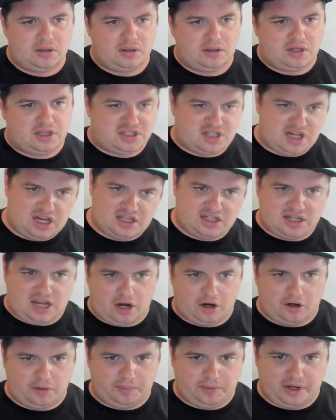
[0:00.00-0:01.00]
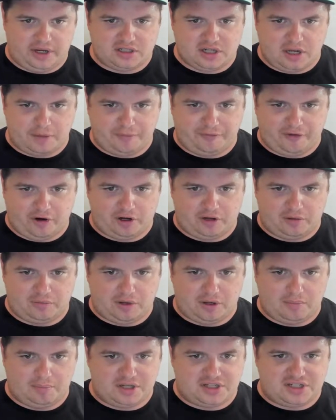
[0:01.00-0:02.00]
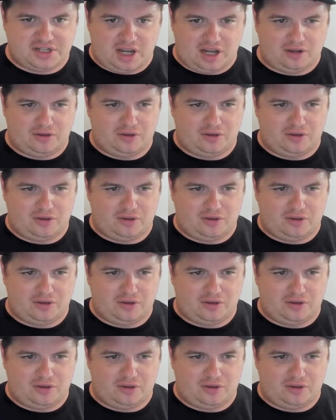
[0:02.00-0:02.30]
the state's counterplan type of argument by saying